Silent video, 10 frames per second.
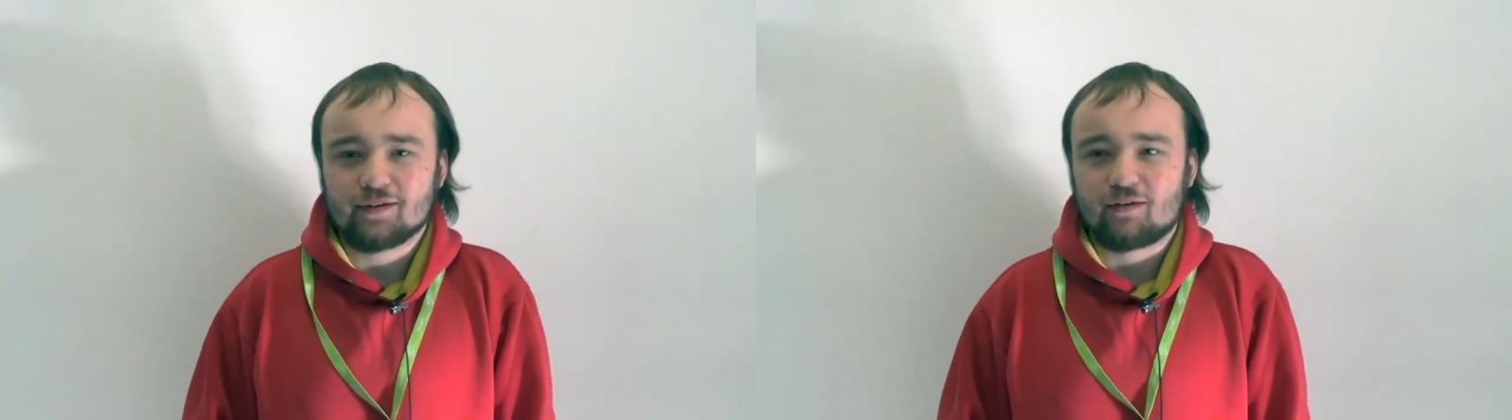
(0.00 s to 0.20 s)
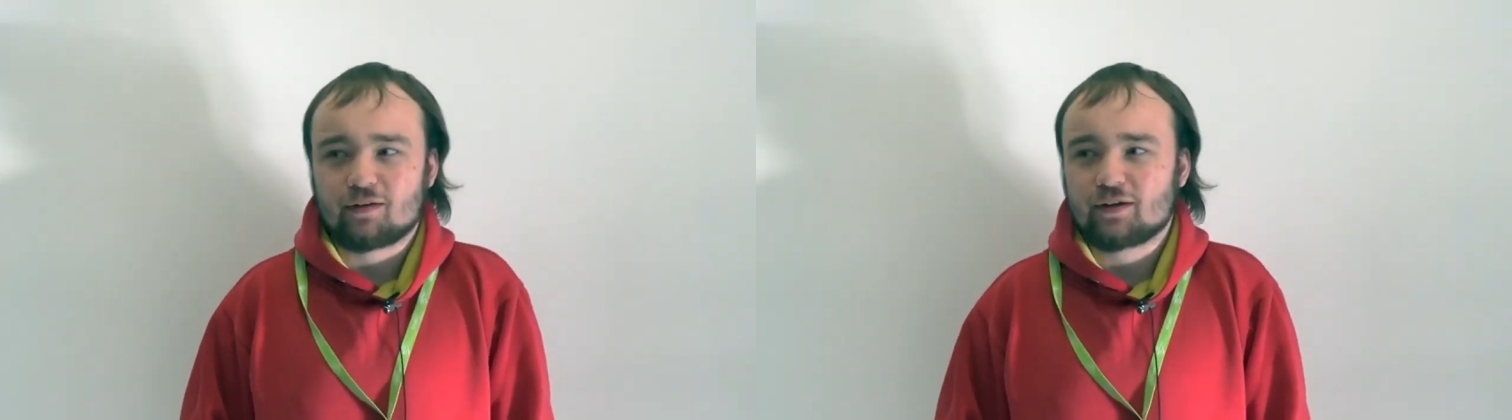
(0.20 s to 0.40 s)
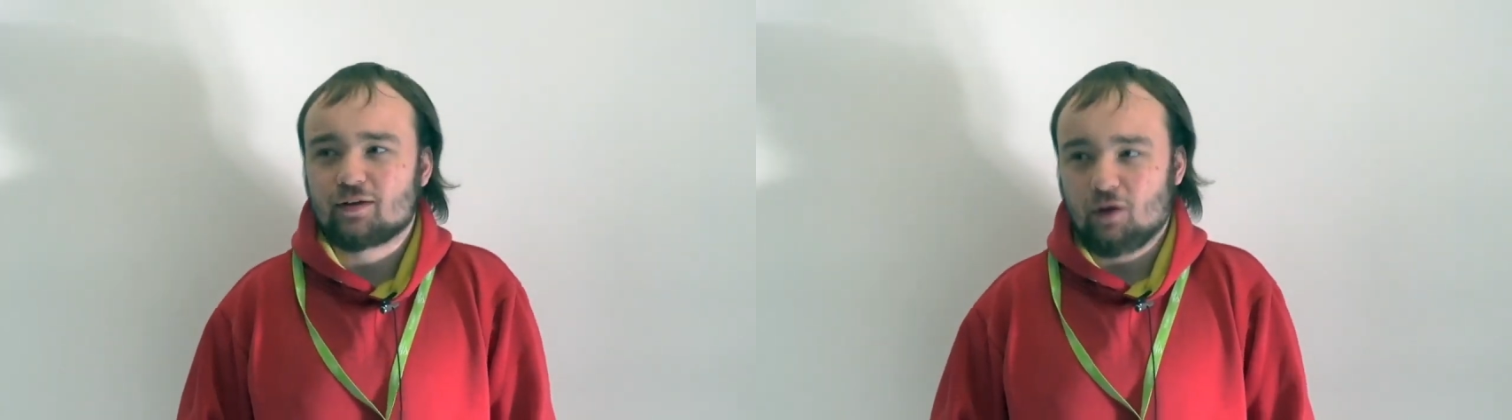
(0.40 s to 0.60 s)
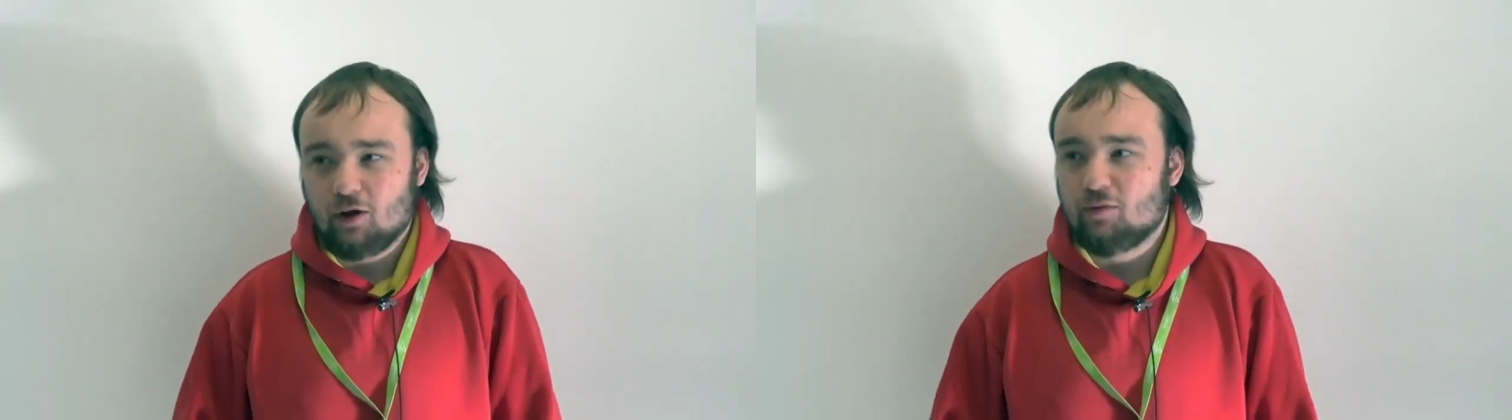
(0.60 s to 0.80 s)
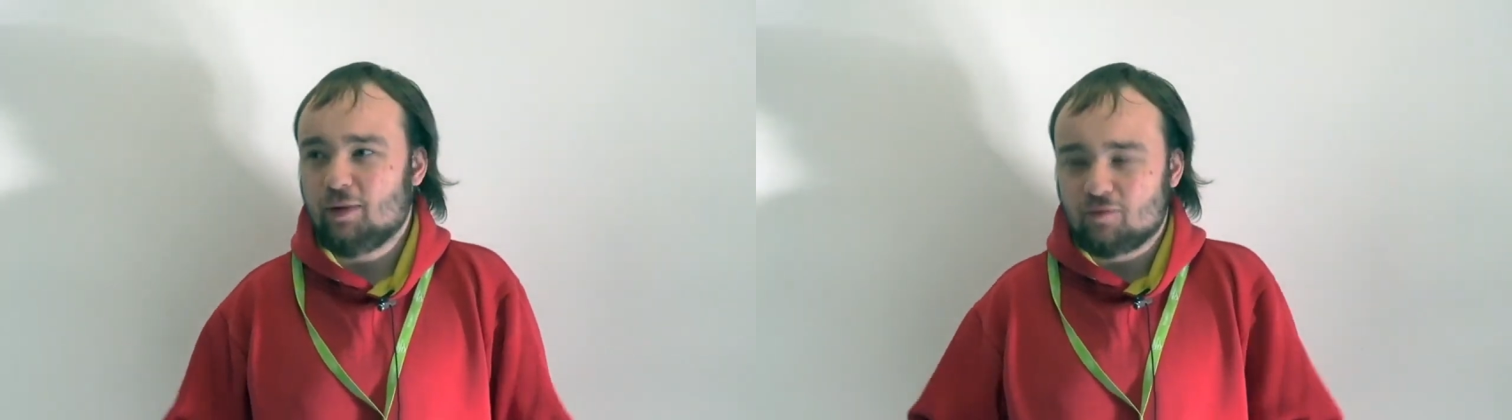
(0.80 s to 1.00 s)
like I
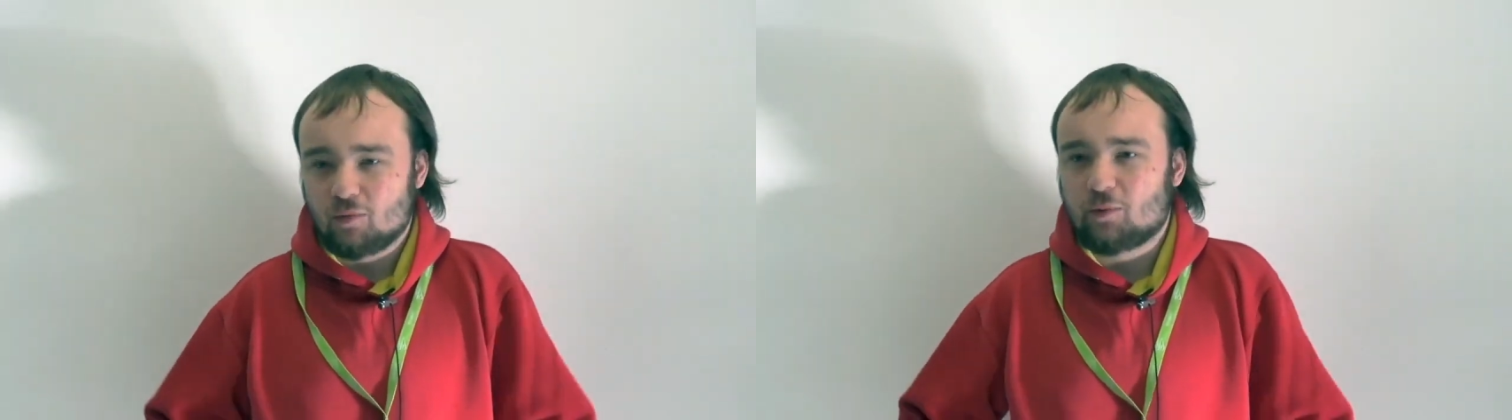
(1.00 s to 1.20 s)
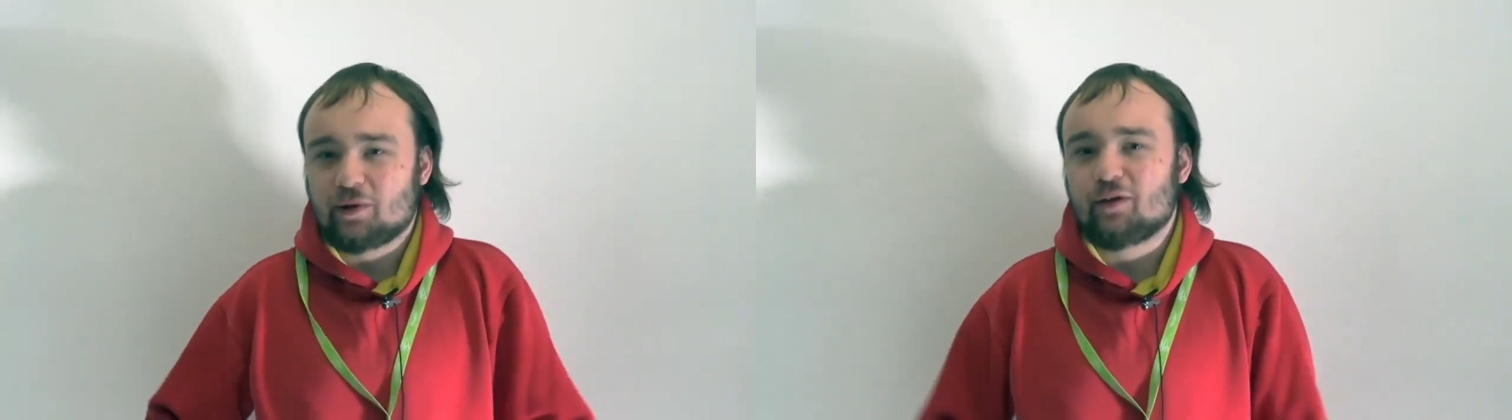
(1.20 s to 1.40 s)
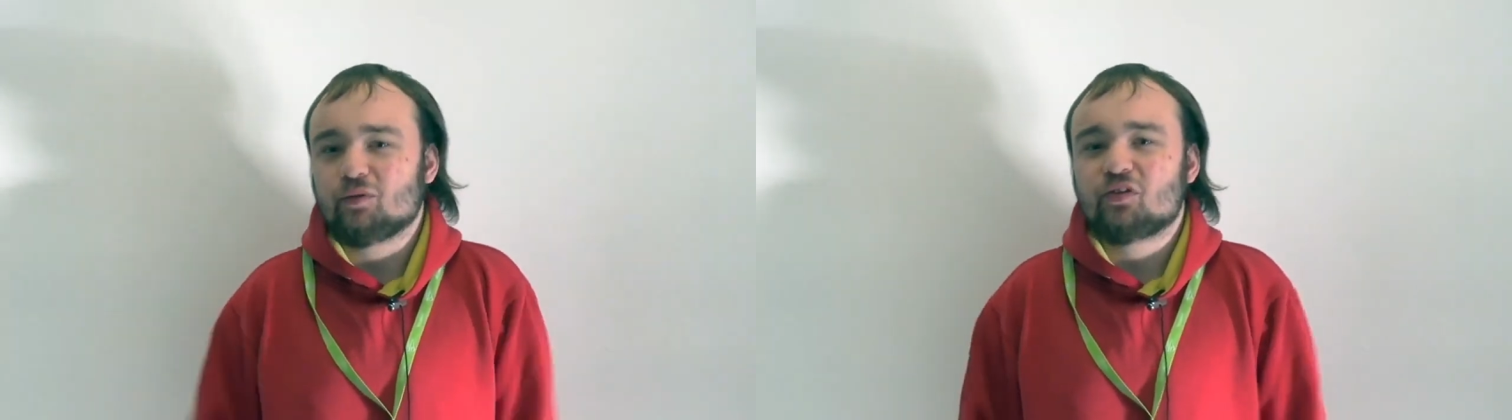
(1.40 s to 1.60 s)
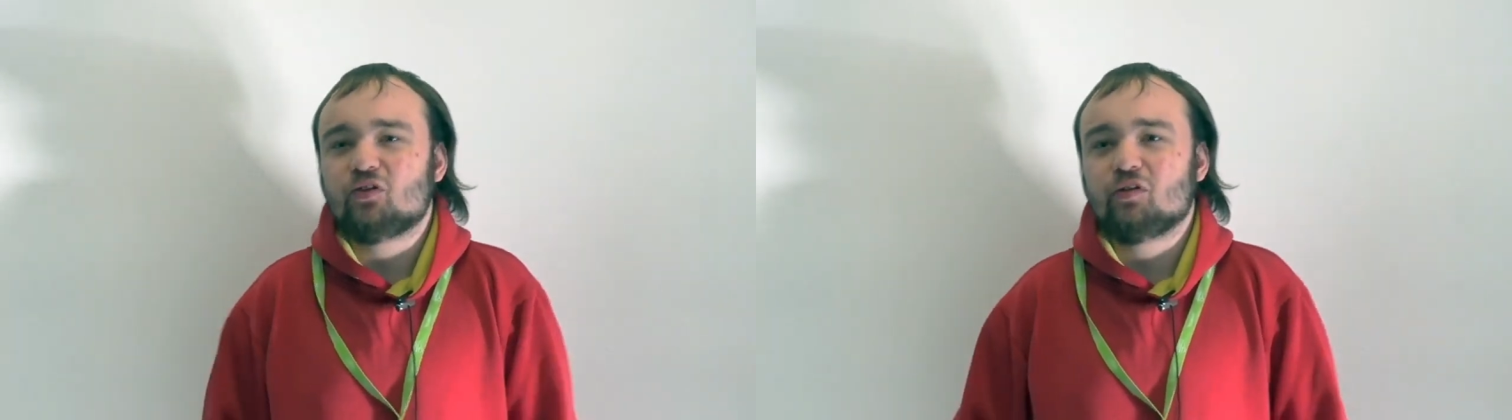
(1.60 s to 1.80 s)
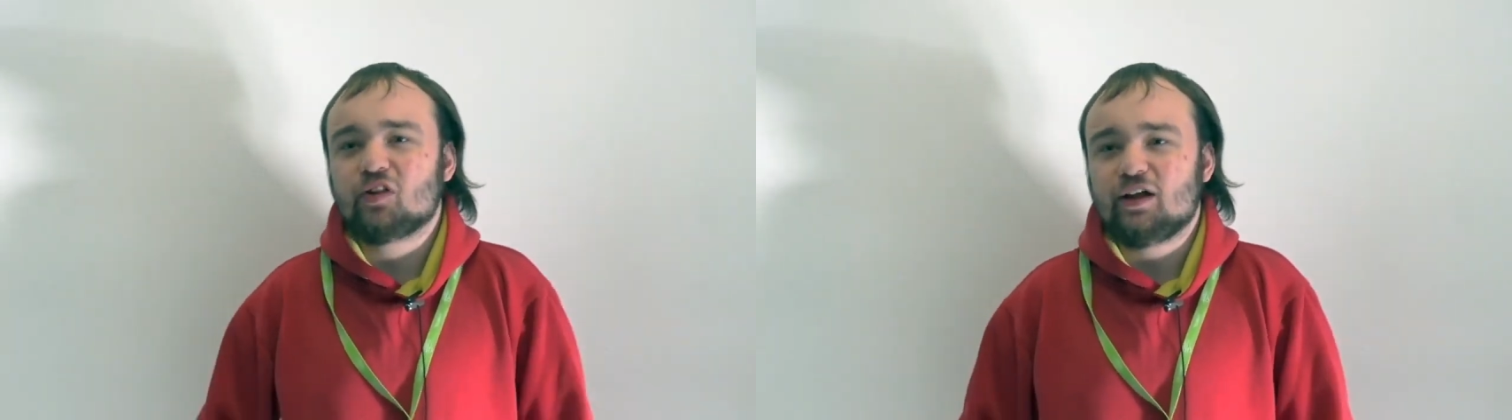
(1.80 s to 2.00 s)
hope everybody else
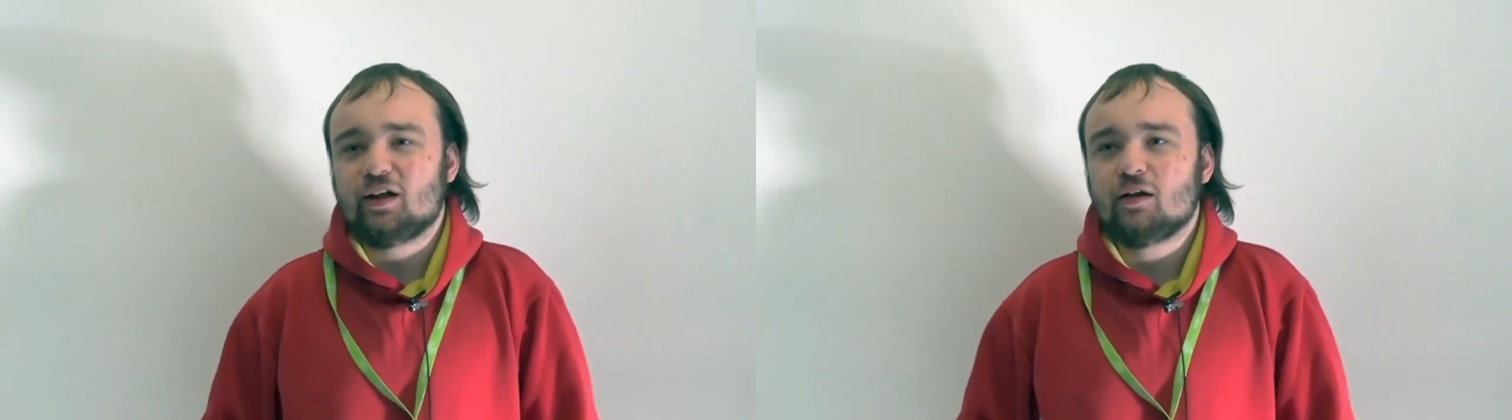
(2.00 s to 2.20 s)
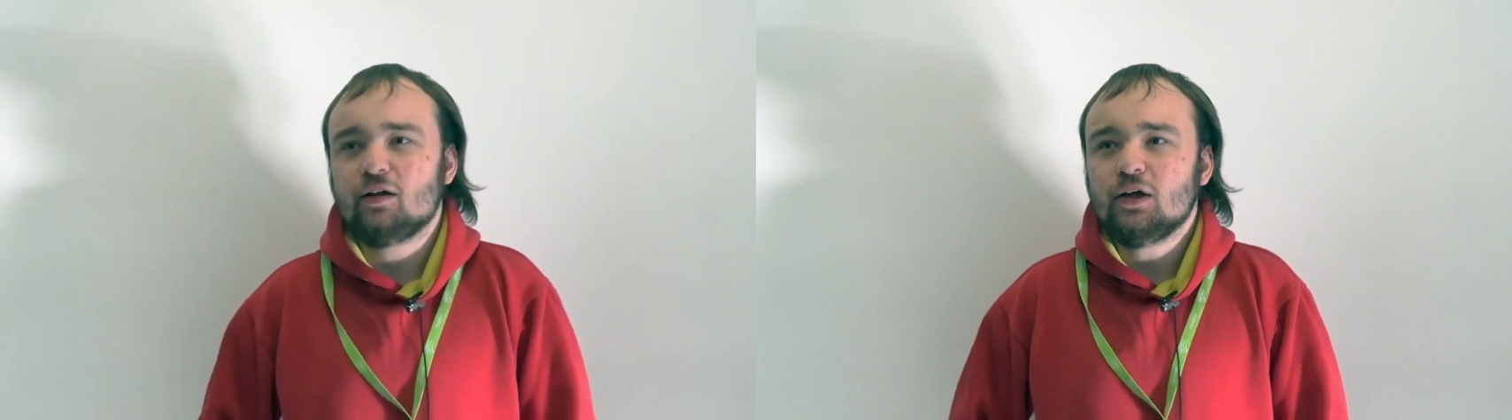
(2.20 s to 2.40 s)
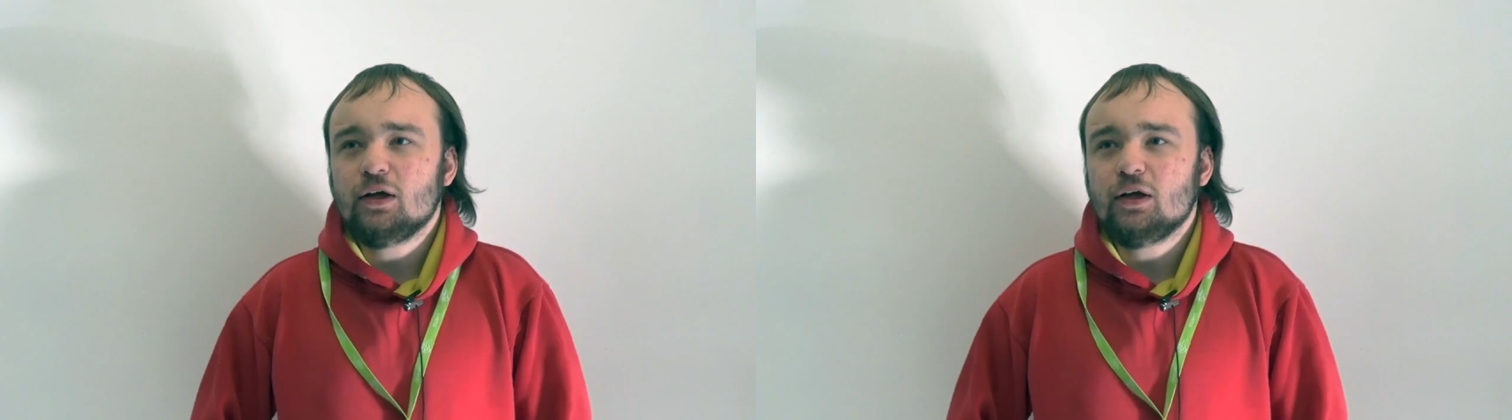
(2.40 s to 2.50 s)
does here.